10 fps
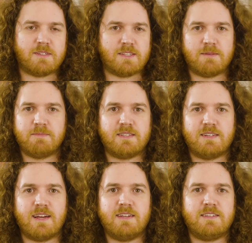
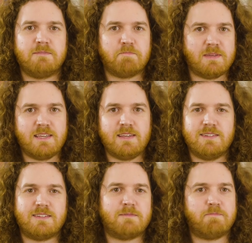subsidizing
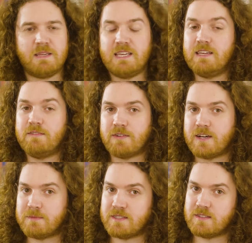bees and bee
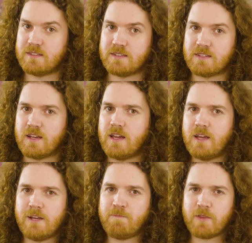farmers."
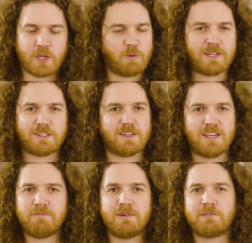To which the
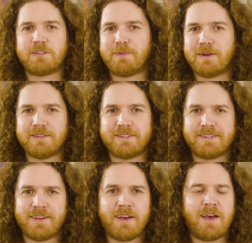government responds,
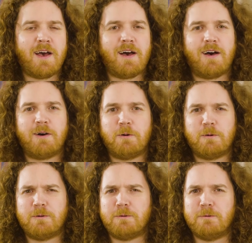
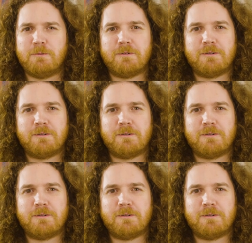"Oh,